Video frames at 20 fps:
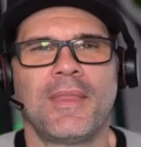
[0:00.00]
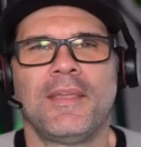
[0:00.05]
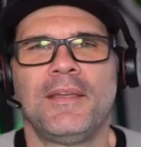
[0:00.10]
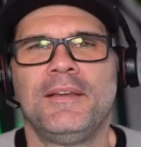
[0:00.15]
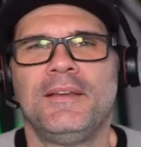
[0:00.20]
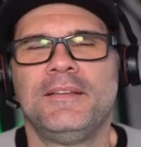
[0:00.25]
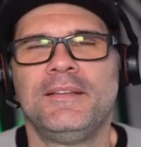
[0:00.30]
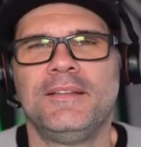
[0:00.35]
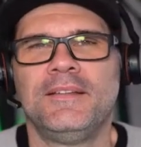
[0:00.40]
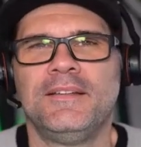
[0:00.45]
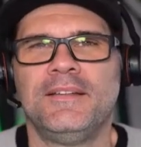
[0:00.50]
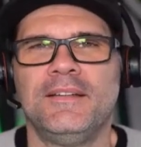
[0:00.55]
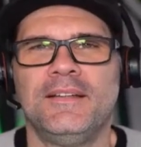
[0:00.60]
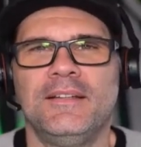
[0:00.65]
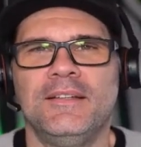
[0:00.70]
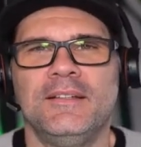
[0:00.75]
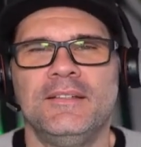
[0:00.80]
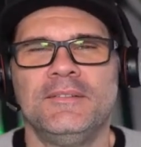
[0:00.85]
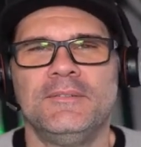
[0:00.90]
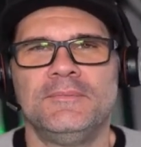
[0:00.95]

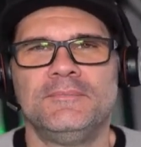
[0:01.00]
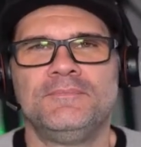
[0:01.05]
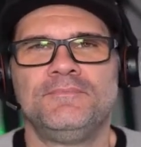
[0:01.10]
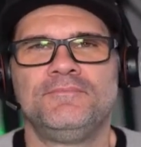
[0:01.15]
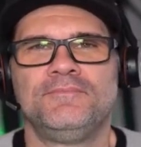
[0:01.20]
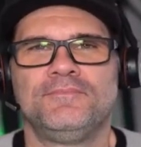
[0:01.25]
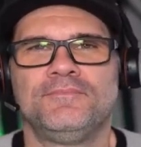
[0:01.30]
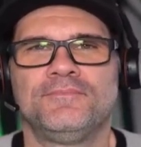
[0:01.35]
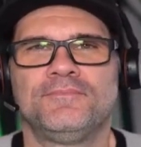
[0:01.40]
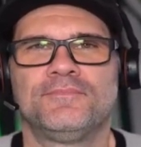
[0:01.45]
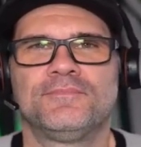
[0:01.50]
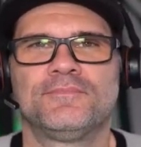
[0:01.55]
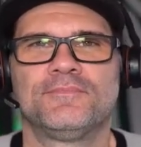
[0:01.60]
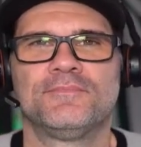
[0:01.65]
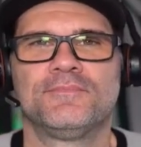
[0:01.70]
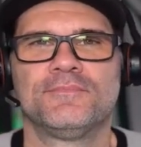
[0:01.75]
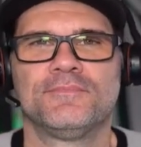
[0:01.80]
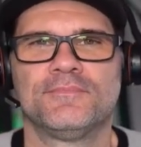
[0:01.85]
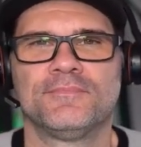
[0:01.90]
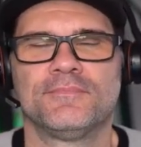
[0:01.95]

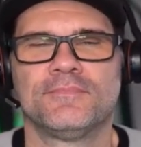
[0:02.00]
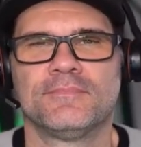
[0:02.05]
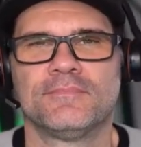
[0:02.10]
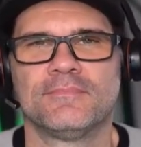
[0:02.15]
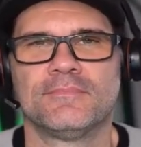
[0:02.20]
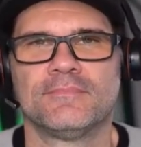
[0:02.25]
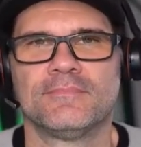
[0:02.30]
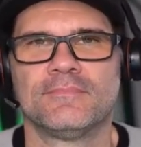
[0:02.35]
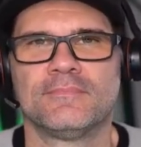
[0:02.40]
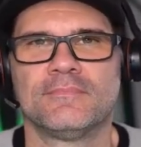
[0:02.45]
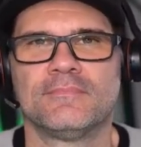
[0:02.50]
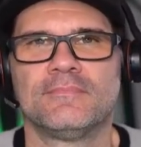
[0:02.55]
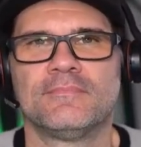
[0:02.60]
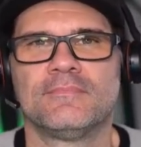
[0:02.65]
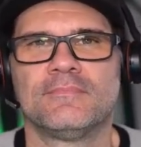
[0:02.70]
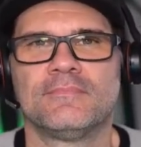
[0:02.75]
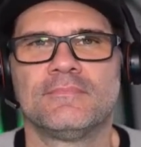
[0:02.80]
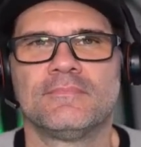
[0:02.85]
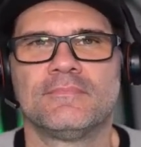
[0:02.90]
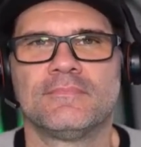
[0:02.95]

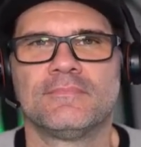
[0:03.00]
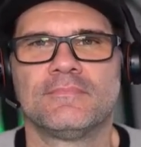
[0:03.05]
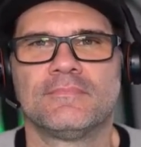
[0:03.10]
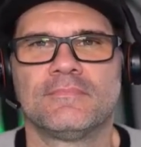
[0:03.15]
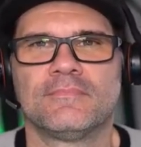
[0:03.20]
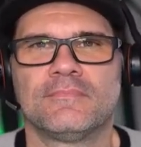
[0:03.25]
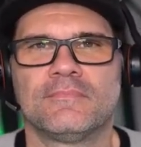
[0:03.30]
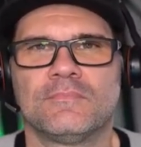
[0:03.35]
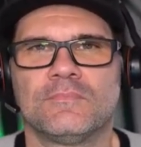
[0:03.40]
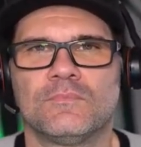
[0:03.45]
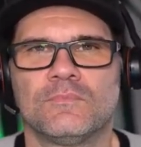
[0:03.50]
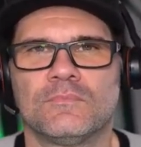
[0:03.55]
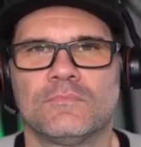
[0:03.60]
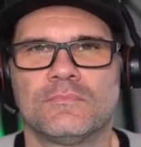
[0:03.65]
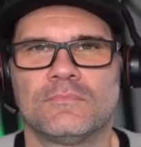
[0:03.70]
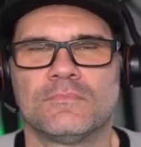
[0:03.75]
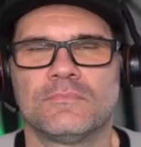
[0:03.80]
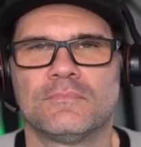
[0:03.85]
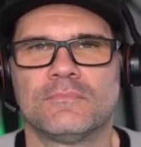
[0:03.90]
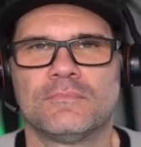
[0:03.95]

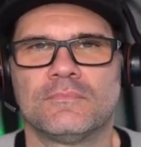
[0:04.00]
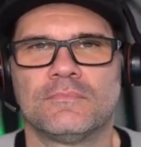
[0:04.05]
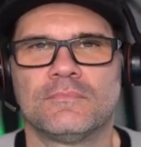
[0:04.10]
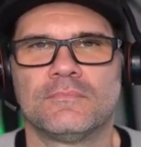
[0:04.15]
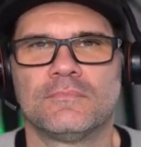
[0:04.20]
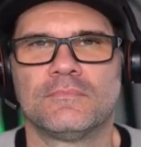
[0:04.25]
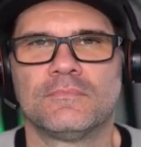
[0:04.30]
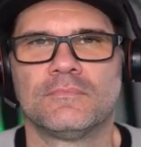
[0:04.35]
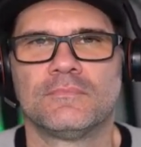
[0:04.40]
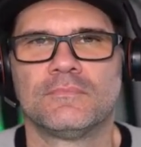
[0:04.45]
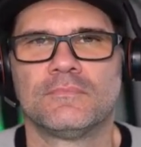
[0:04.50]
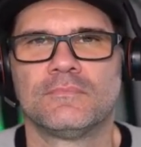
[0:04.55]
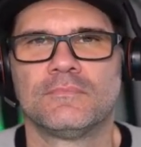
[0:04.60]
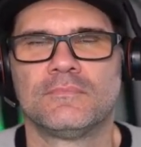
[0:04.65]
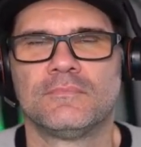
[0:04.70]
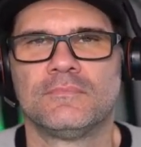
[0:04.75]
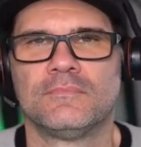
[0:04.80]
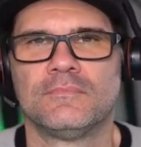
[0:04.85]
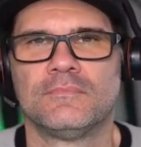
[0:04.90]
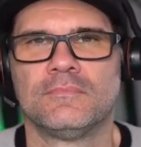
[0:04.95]

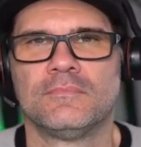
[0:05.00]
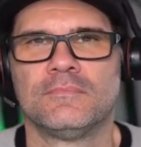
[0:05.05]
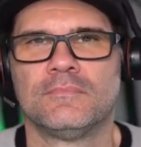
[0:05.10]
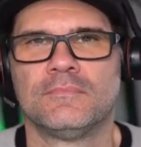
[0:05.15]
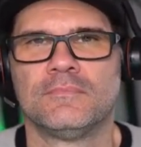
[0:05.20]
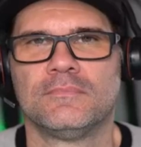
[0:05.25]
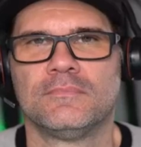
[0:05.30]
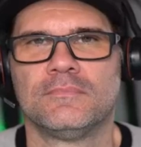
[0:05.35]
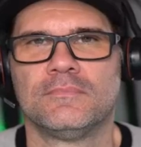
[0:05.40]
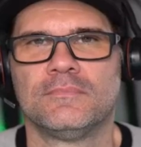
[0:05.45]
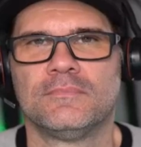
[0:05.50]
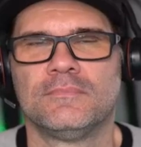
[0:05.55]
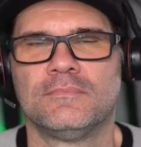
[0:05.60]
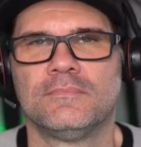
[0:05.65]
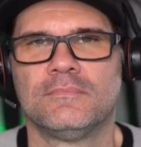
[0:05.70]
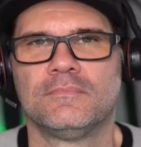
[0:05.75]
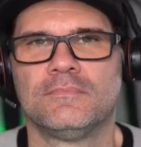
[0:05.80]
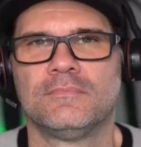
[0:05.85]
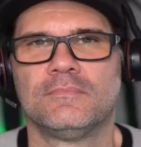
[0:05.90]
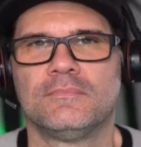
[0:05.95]

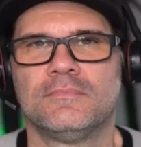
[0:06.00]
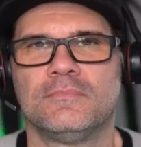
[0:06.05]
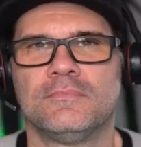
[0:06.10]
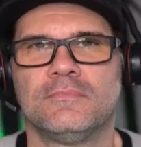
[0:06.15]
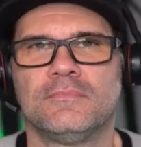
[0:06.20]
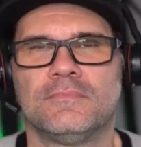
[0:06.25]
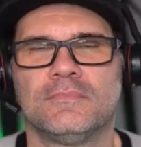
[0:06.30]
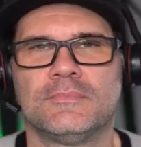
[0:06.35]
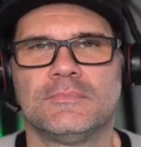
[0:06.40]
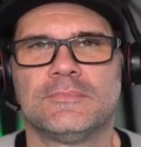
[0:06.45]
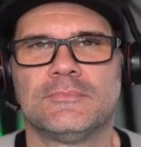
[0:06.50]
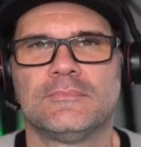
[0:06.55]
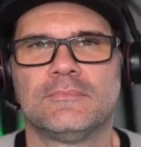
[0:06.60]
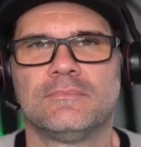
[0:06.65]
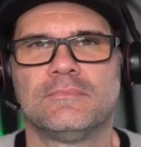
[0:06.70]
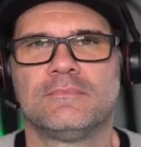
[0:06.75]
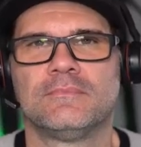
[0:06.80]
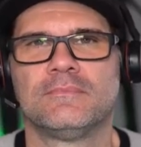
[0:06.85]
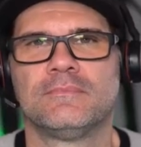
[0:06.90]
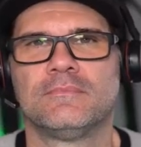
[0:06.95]

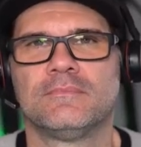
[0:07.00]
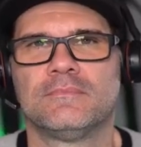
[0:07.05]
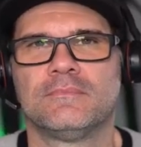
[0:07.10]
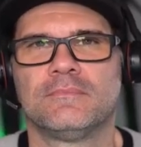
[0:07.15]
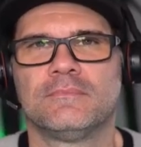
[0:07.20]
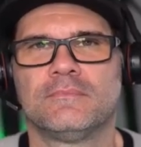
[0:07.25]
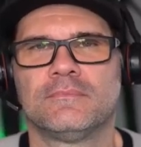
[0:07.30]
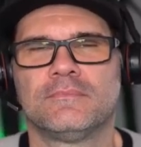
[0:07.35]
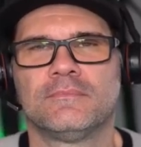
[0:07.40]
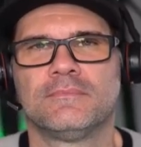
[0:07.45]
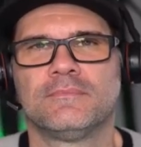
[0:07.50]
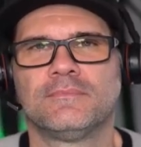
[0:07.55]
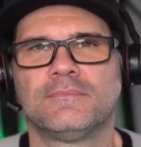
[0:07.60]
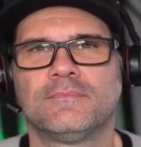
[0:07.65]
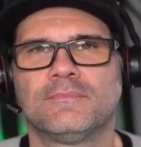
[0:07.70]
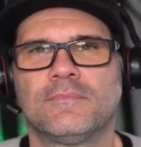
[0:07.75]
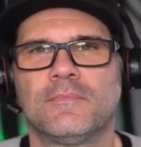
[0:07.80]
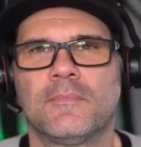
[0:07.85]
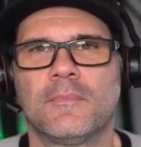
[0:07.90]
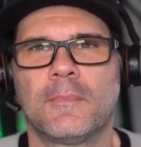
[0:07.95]
[no speech]